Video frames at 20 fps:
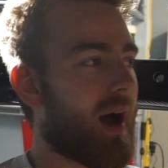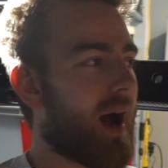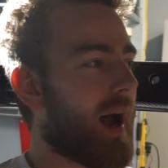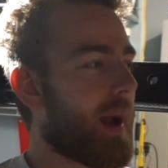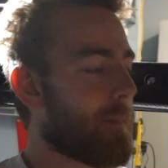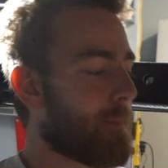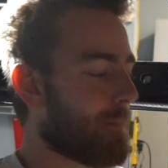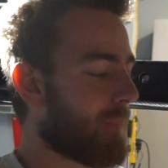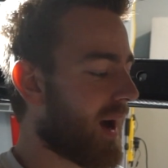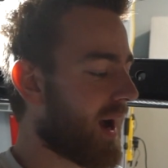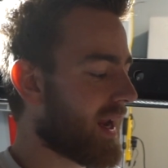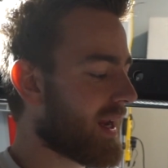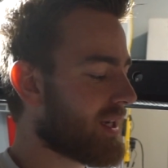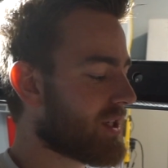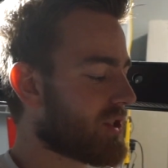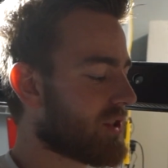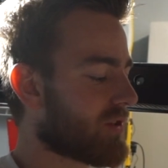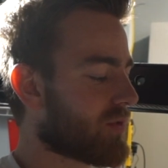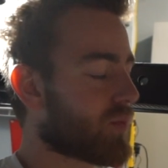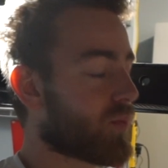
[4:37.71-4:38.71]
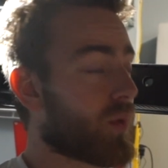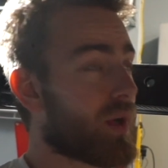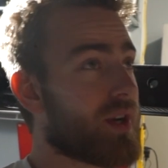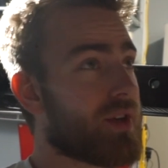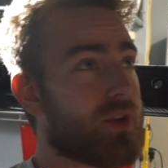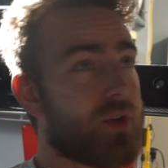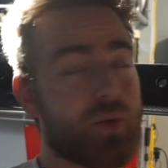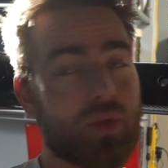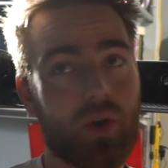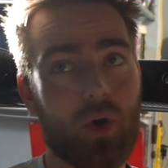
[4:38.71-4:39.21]
I might just
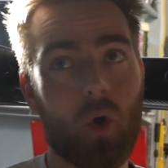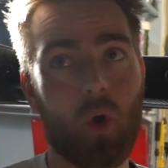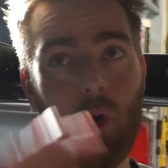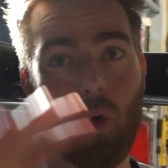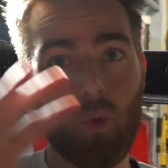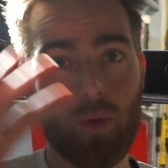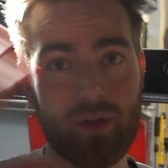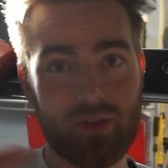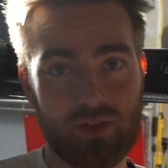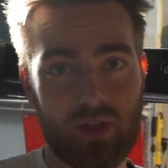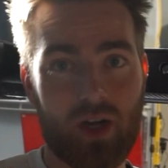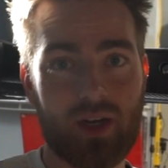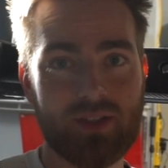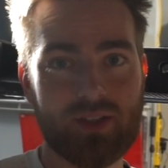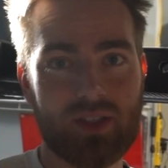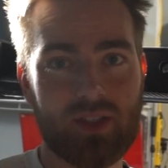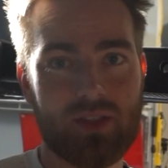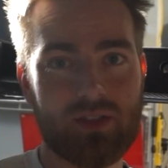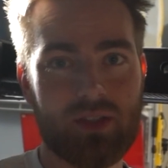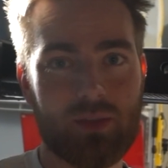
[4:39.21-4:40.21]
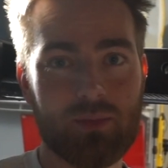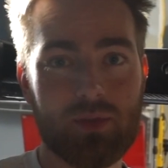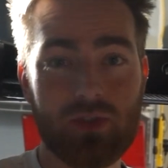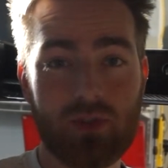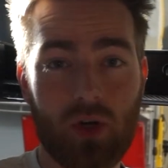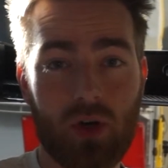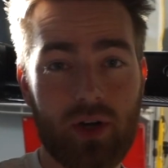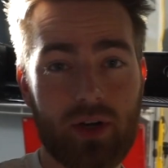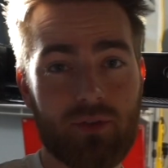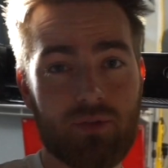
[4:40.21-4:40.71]
redo the whole exhaust system
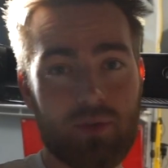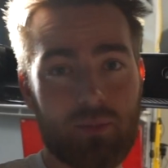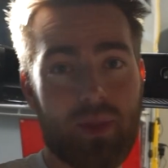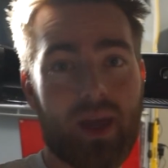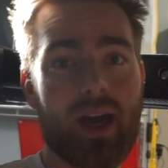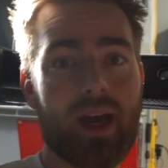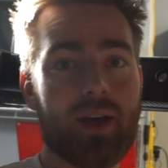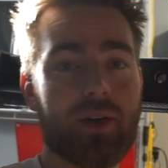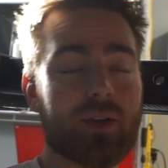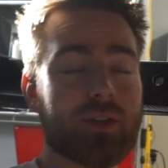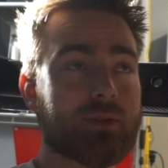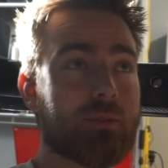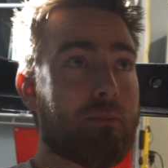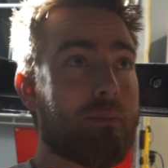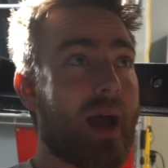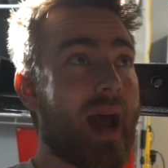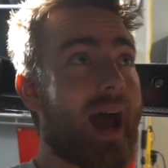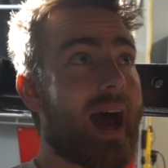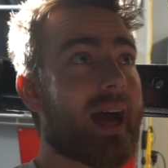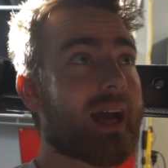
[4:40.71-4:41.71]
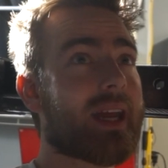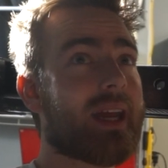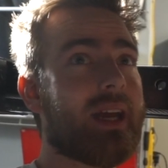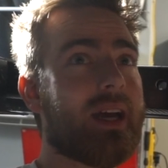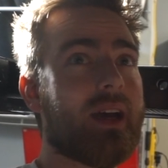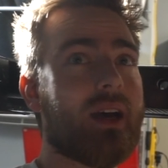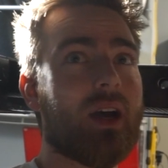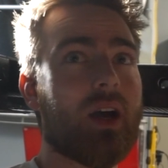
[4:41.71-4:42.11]
starting from the headers back,